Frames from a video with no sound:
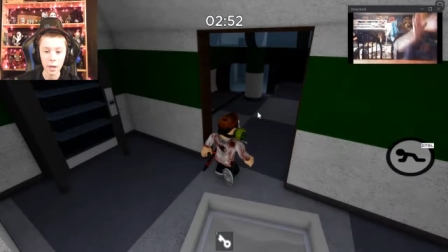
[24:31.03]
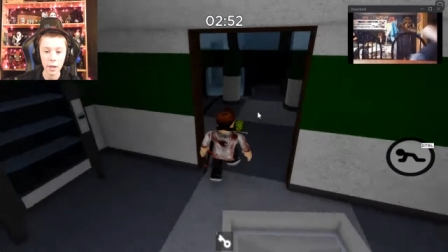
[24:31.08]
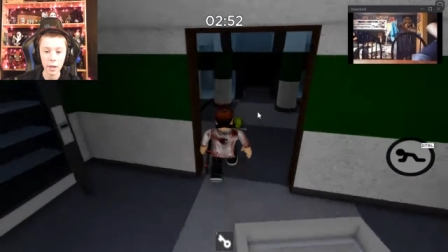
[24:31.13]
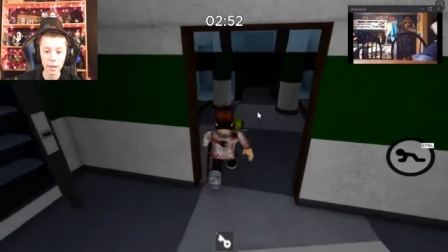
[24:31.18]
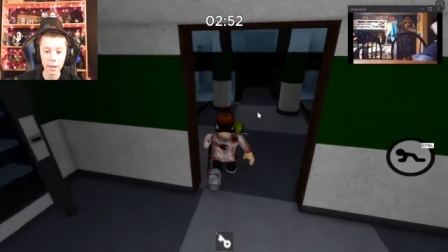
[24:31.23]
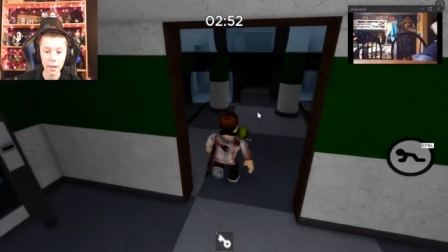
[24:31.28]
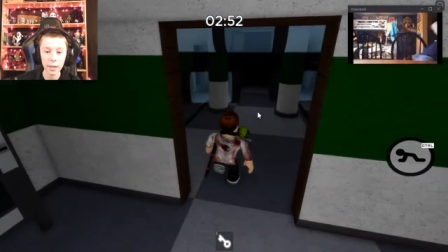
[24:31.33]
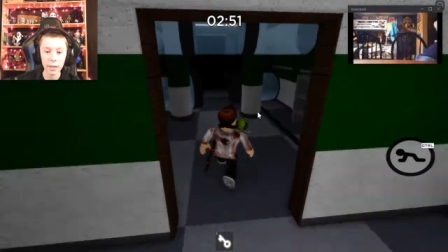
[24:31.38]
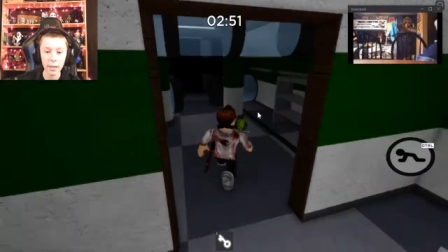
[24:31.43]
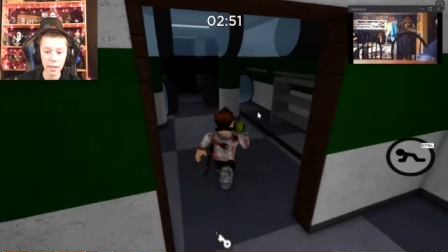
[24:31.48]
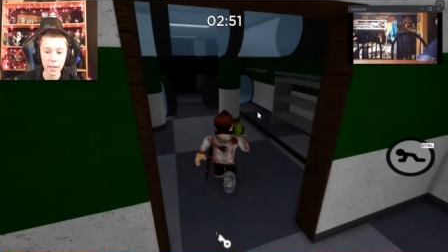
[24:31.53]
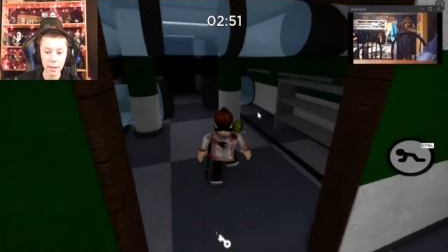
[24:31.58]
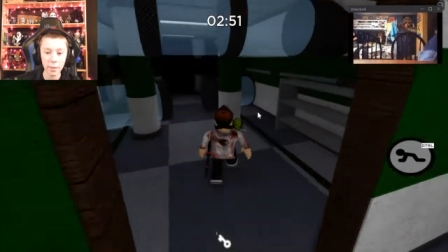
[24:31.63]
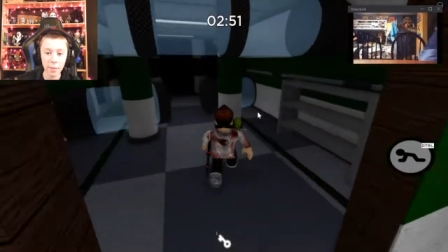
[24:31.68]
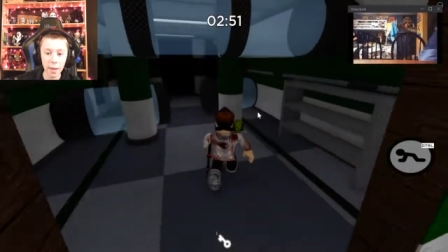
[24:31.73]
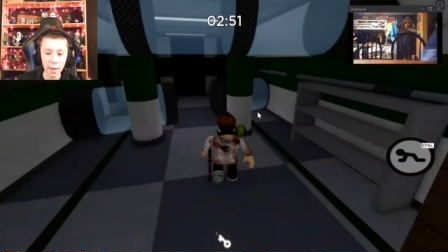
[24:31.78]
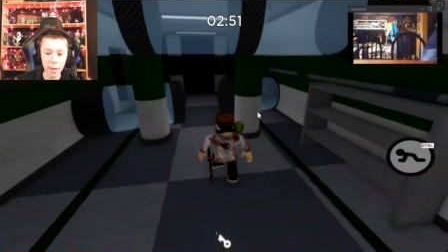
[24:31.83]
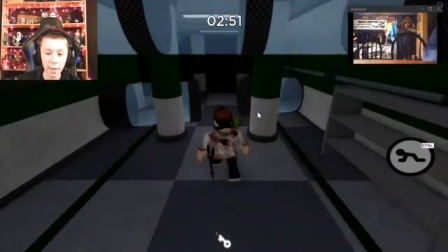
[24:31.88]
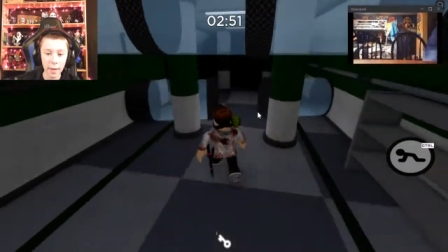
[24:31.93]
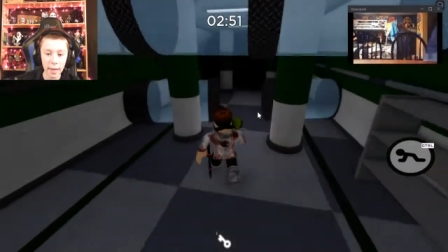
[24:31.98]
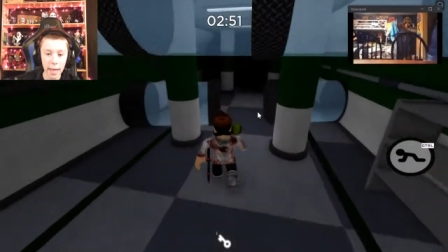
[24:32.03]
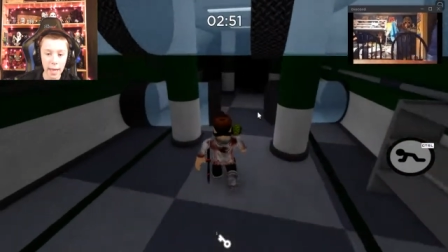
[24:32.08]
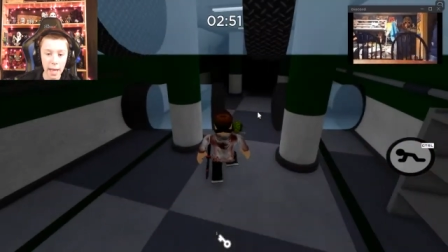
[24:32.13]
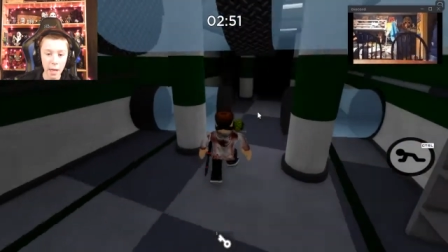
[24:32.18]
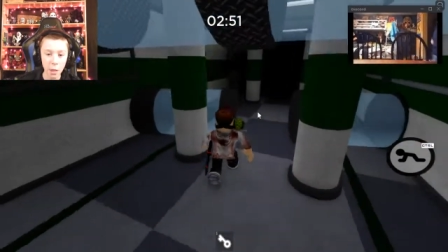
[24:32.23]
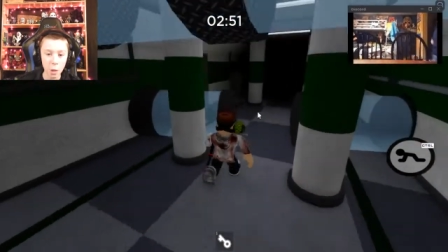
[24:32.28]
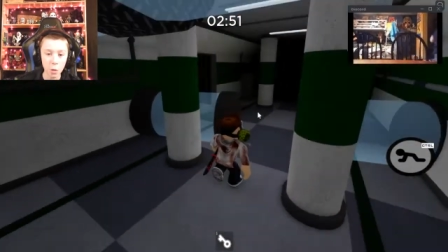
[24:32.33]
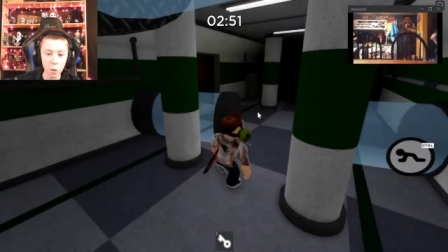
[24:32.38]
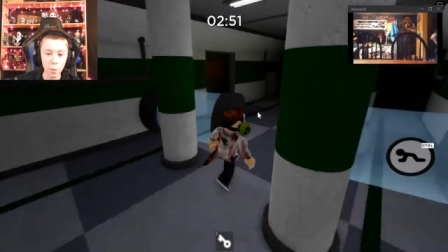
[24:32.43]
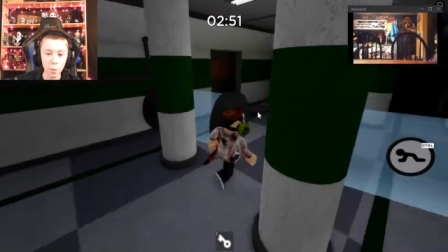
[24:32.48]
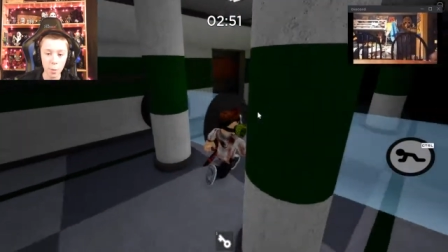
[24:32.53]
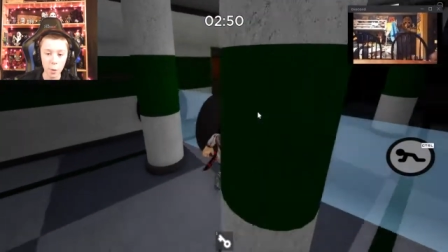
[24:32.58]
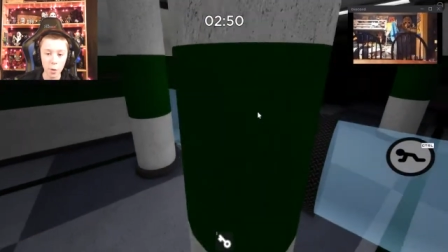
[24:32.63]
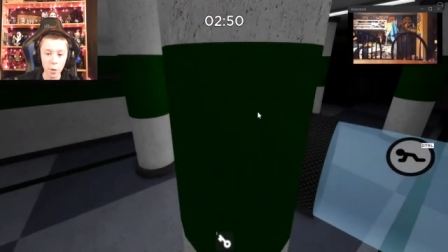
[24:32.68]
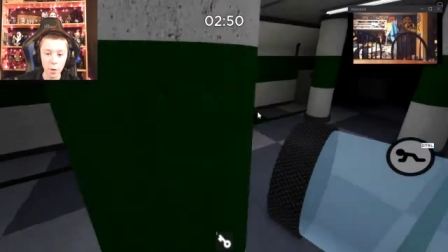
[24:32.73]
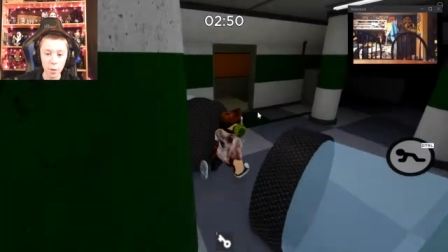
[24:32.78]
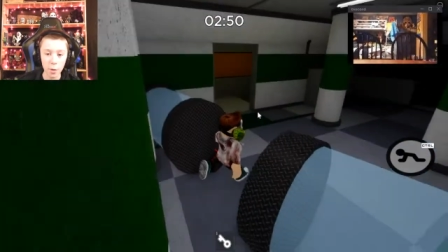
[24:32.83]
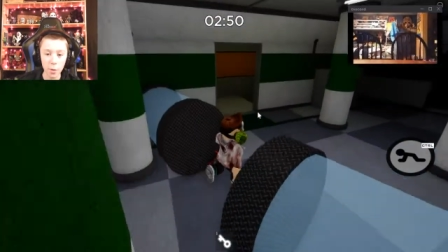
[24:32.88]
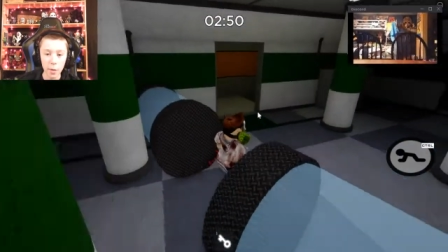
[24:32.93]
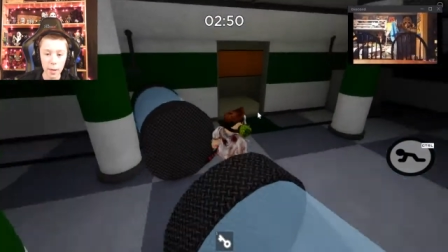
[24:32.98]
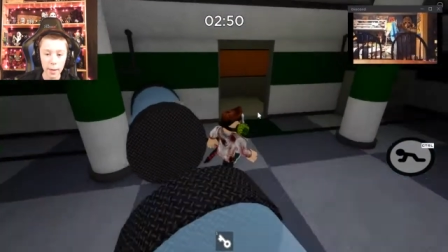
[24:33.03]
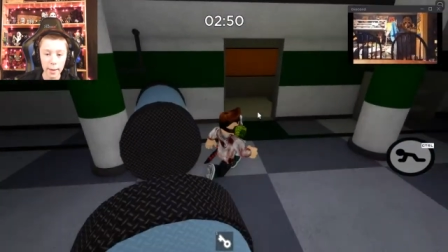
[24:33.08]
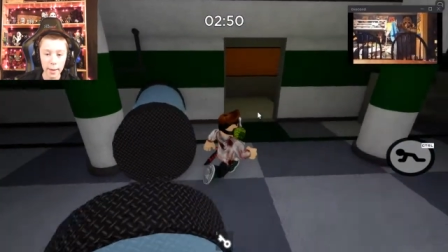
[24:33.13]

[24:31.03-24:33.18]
I, I didn't mean like actual board. Okay.